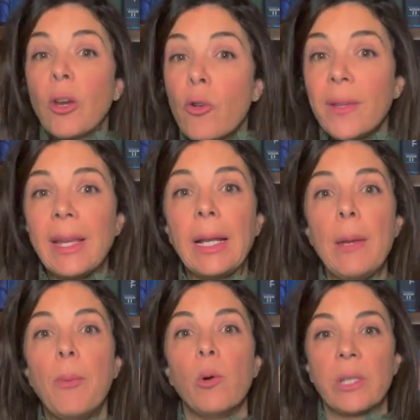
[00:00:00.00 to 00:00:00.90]
Critically
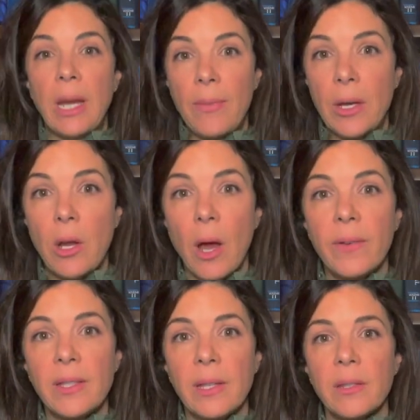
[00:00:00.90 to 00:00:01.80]
important in the
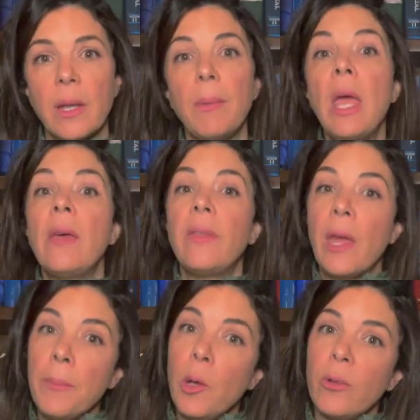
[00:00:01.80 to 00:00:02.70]
nervous system,
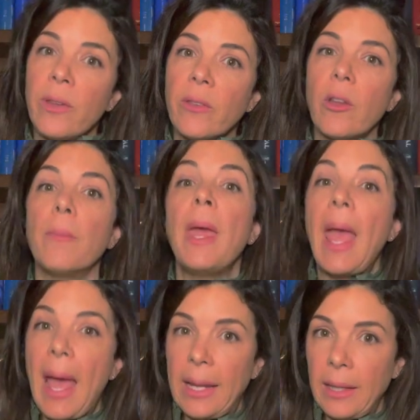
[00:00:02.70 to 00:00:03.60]
the immune system,
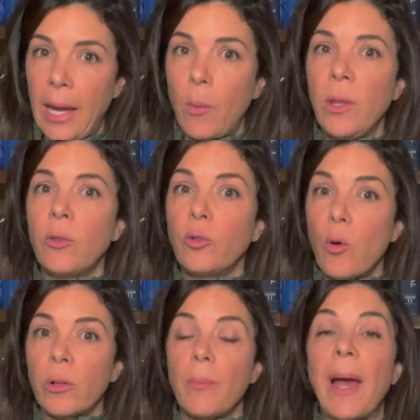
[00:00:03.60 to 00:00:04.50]
and like we've
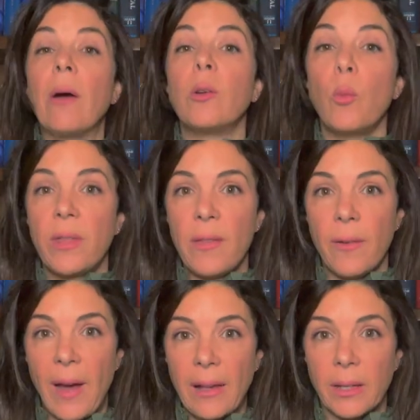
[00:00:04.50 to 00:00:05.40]
talked about, within
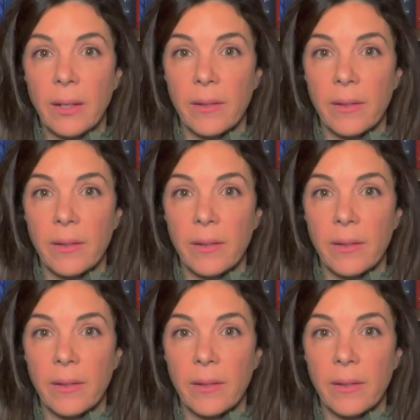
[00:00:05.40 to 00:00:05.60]
the vascular